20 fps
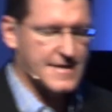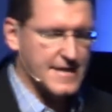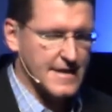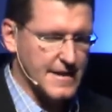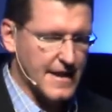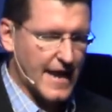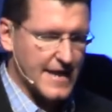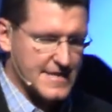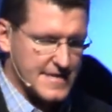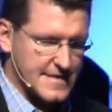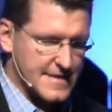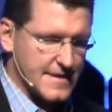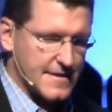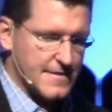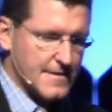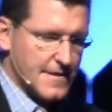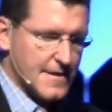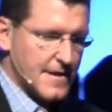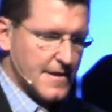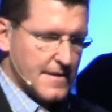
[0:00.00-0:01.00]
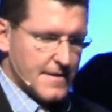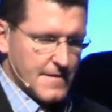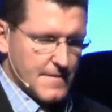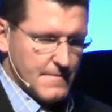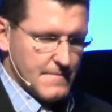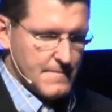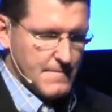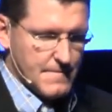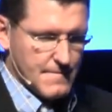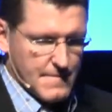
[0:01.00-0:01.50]
And that's the
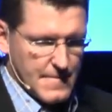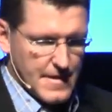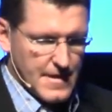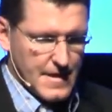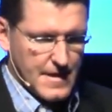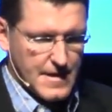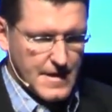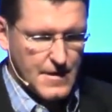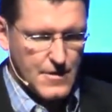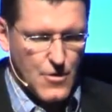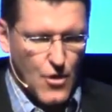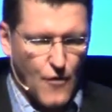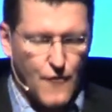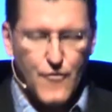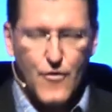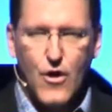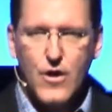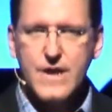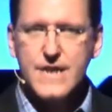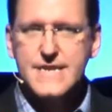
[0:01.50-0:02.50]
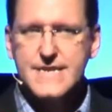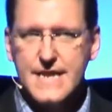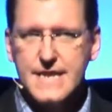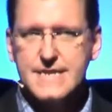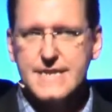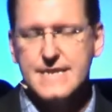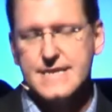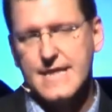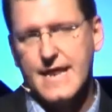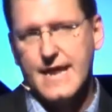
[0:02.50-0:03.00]
overall
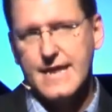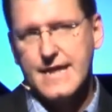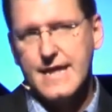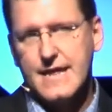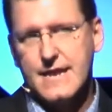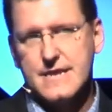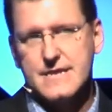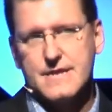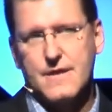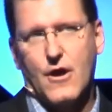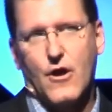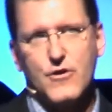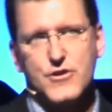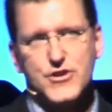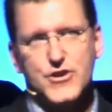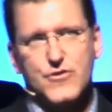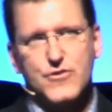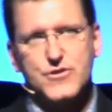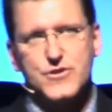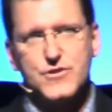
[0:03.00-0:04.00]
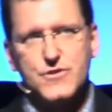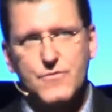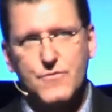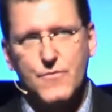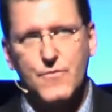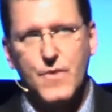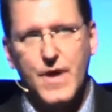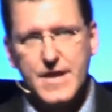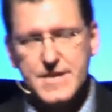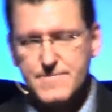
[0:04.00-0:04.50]
consensus that I get is that our church
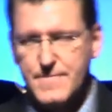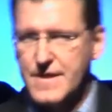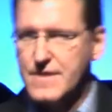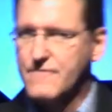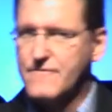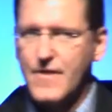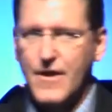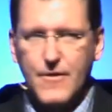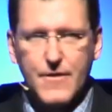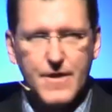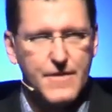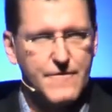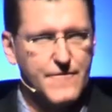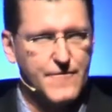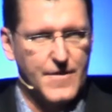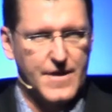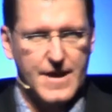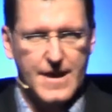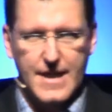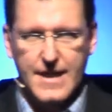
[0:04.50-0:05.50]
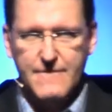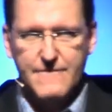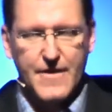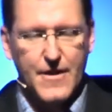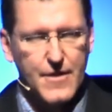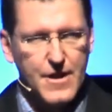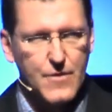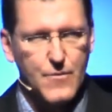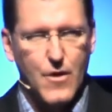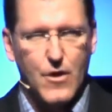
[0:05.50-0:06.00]
has been very friendly,
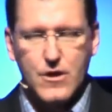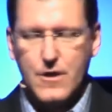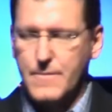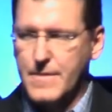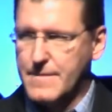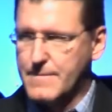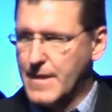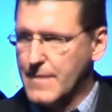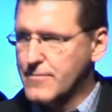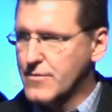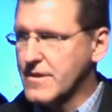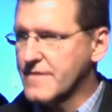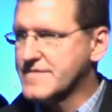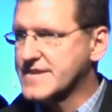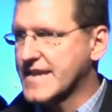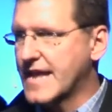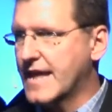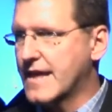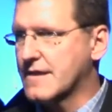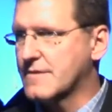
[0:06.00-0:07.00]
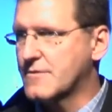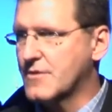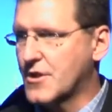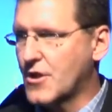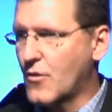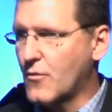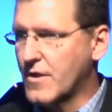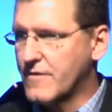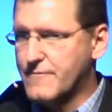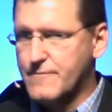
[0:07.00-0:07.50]
very welcoming. People have said, you know,
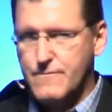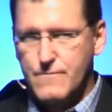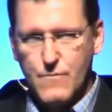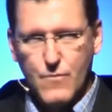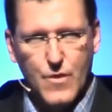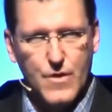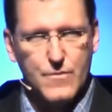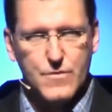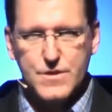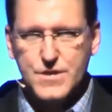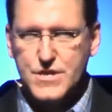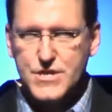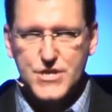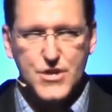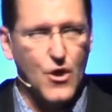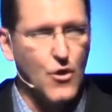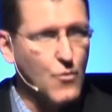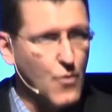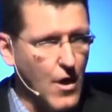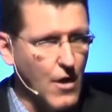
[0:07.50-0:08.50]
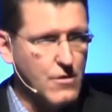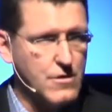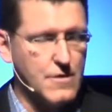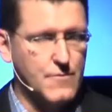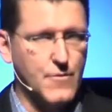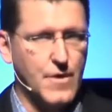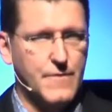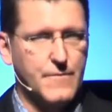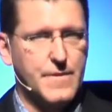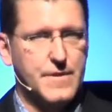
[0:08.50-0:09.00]
we we were just so welcome.
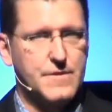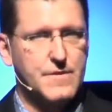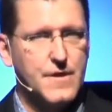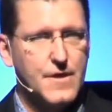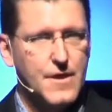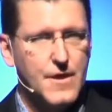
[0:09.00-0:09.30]
We've been,